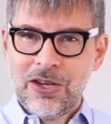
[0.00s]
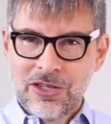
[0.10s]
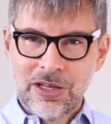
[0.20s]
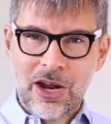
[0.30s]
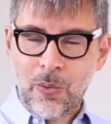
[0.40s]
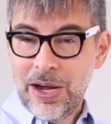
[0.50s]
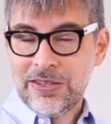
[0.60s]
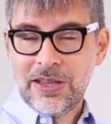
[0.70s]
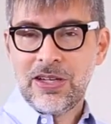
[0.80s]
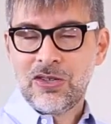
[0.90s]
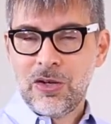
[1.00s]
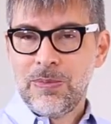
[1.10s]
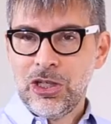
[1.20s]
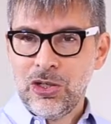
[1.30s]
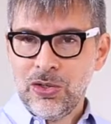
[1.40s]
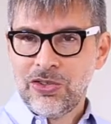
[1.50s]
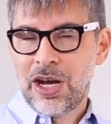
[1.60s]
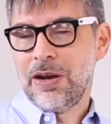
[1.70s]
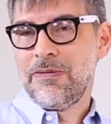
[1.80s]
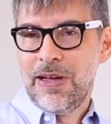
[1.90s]
So a lot of ways that this could be
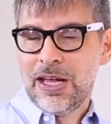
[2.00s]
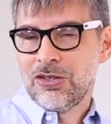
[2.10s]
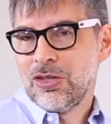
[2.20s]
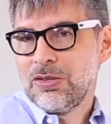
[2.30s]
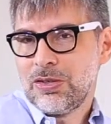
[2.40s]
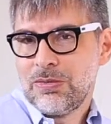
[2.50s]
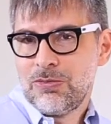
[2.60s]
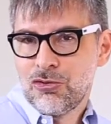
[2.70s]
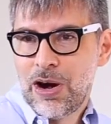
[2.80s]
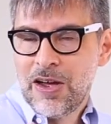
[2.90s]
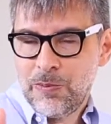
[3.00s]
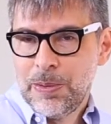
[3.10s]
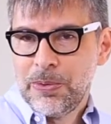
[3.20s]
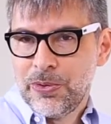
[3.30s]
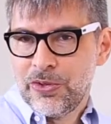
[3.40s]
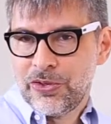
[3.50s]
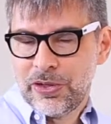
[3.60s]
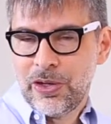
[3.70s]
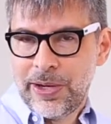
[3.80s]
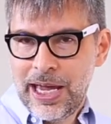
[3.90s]
used at an event to drive people to a
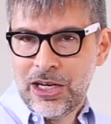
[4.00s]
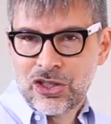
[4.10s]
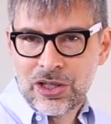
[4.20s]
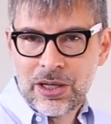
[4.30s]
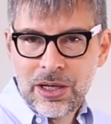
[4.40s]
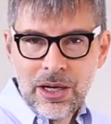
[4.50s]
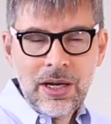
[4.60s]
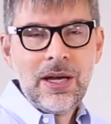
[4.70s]
certain location,